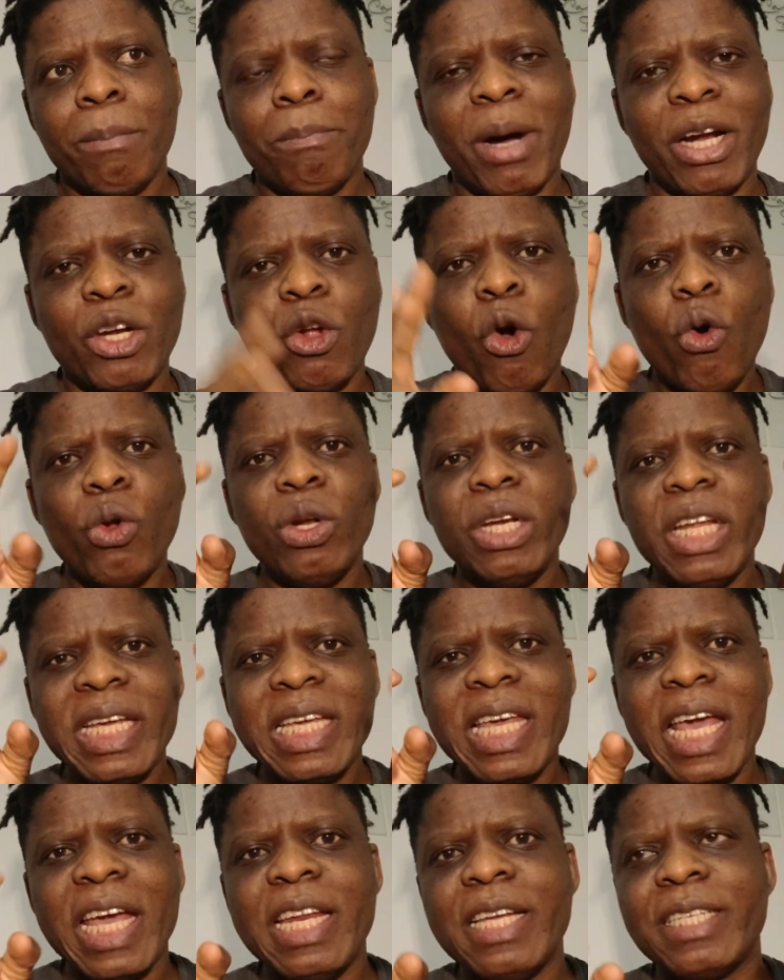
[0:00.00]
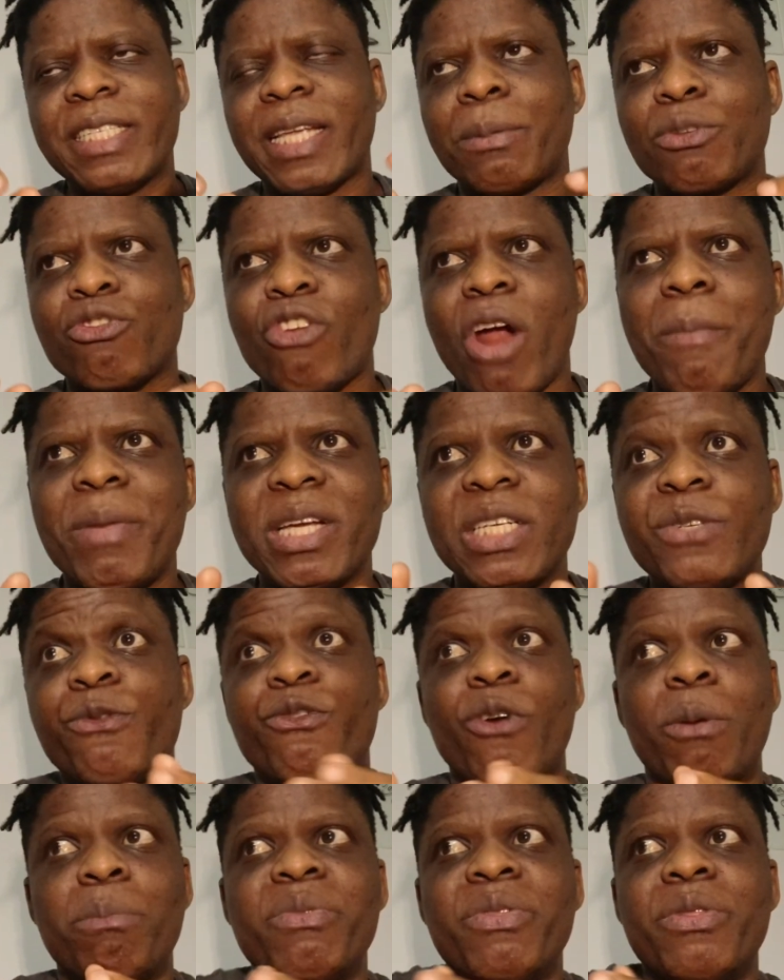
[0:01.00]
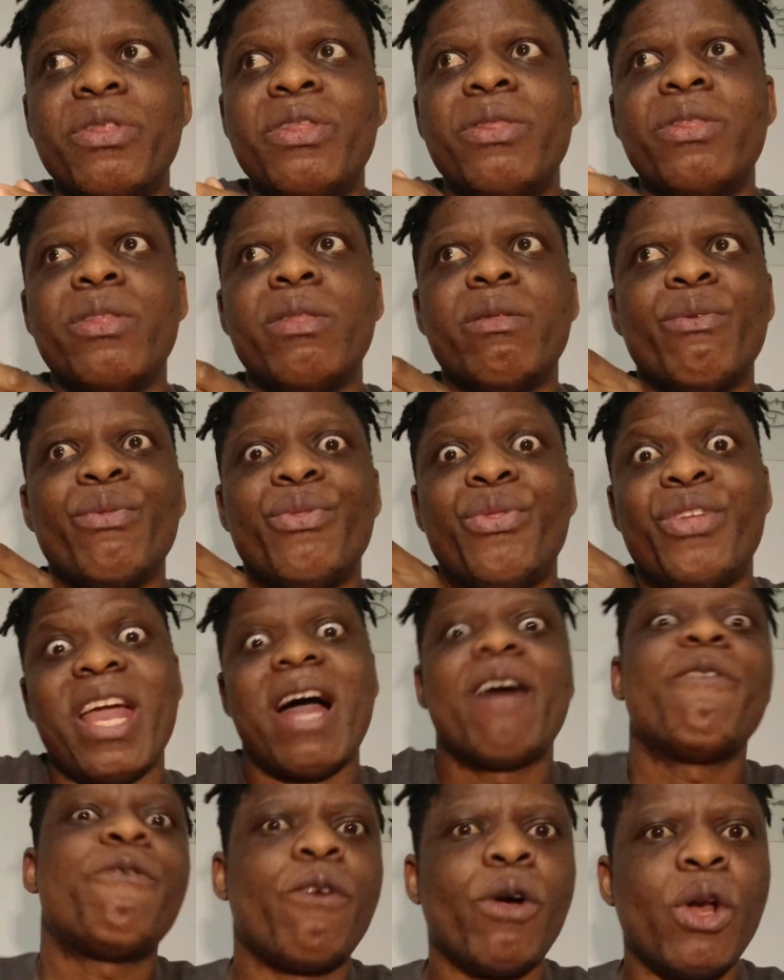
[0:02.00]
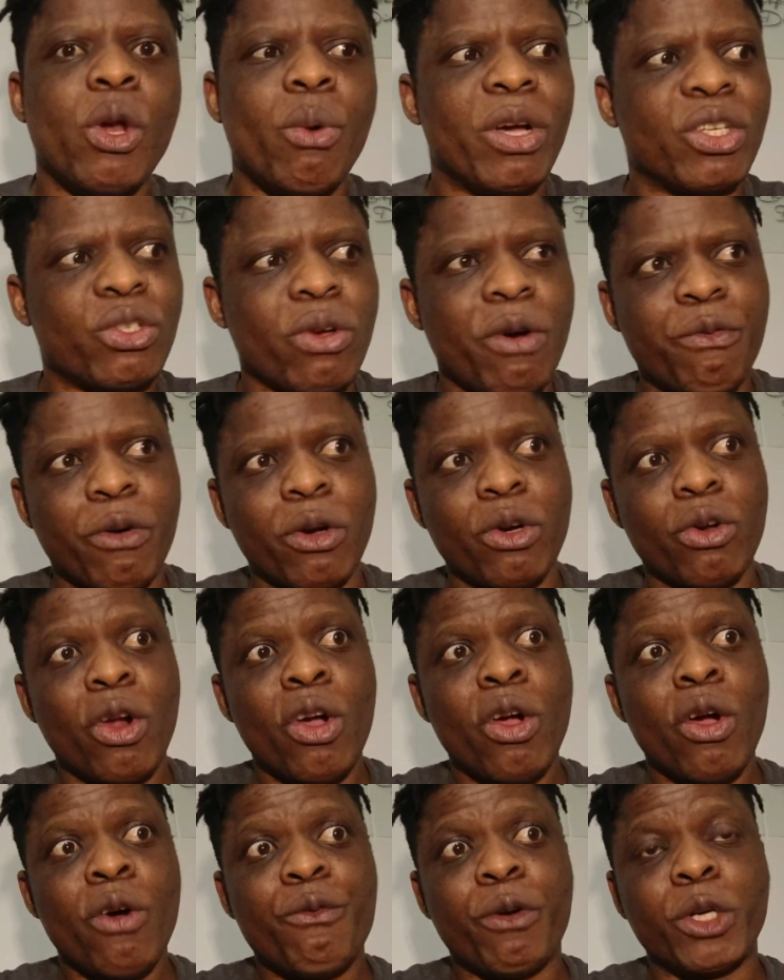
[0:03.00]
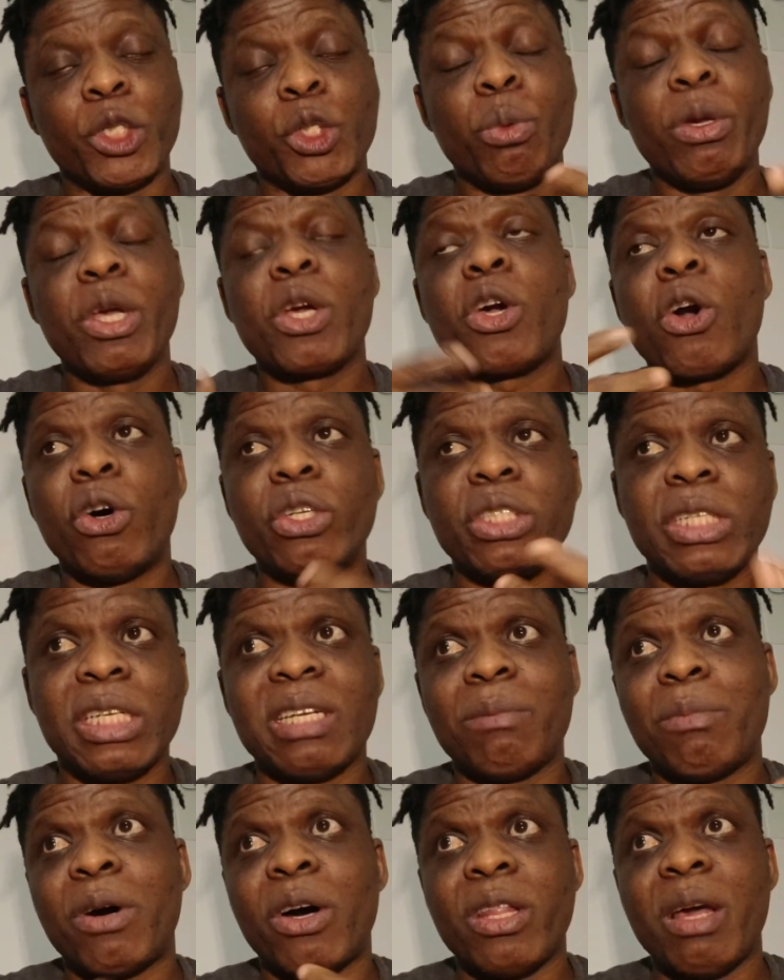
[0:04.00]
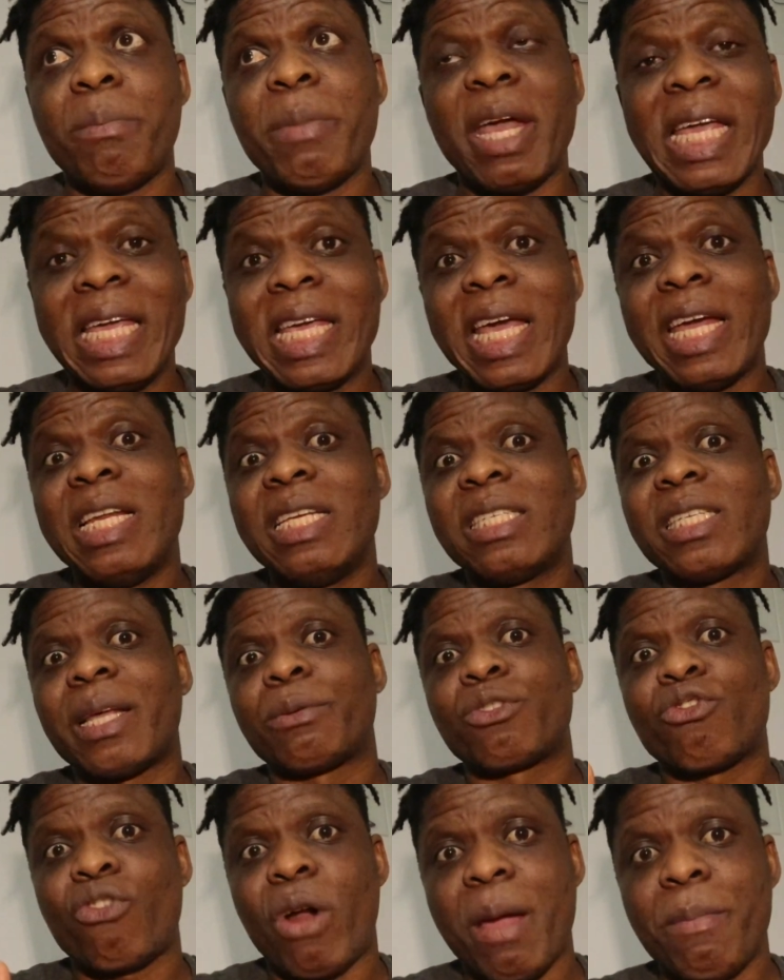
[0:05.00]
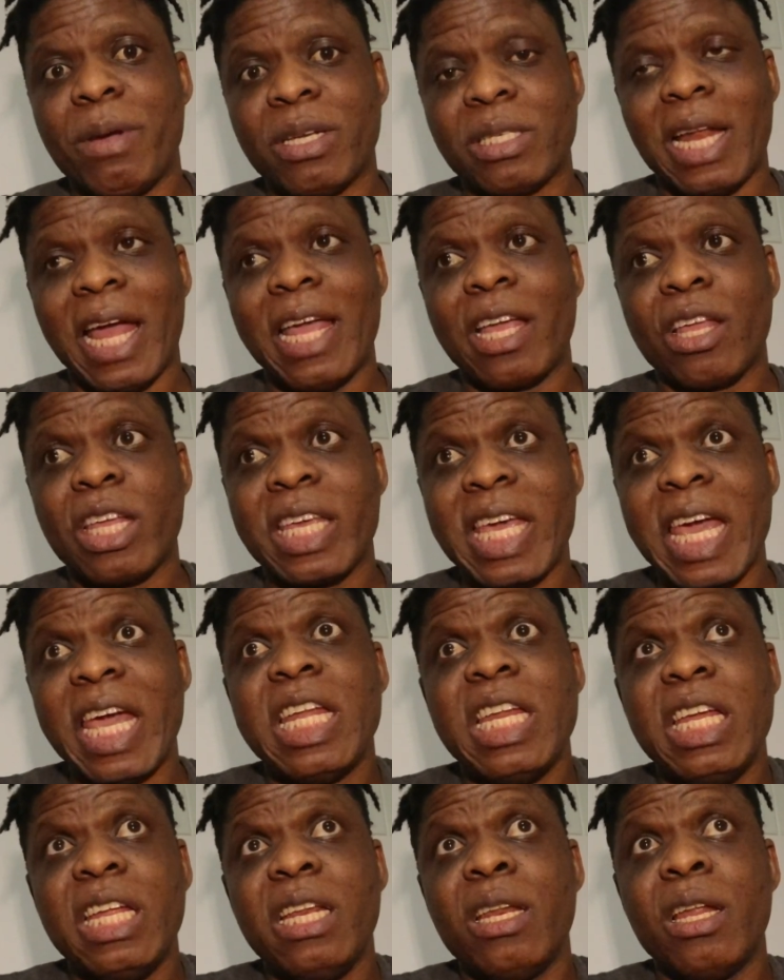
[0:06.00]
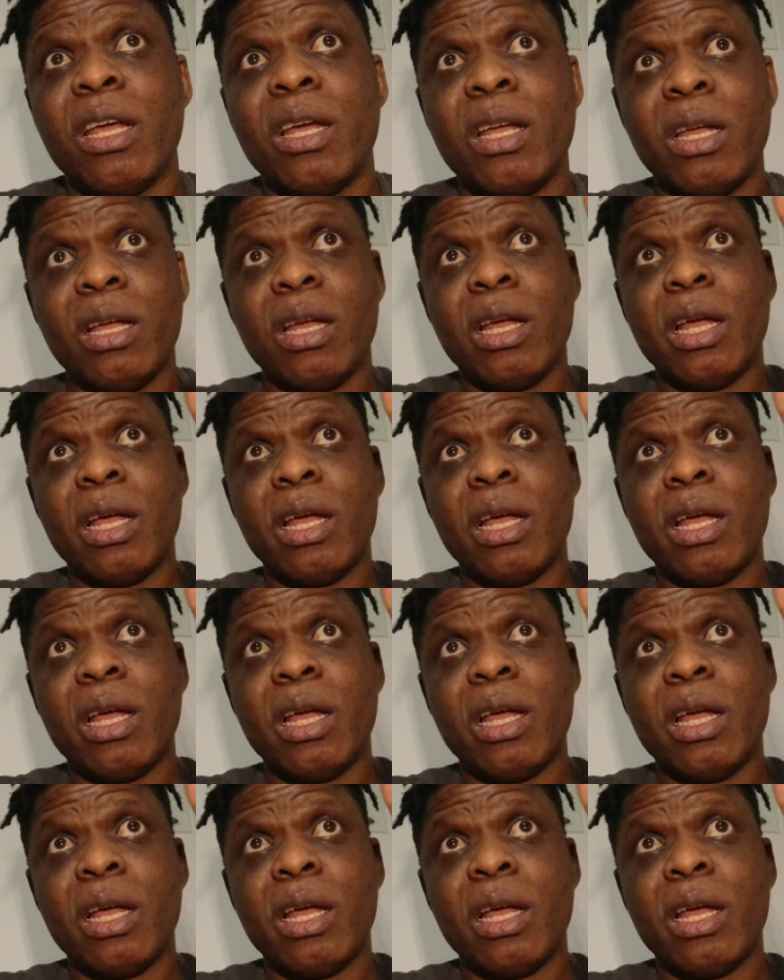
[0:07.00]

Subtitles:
but only gaining subscribers from their followers, or for doing content about them and gaining subscribers, like gaining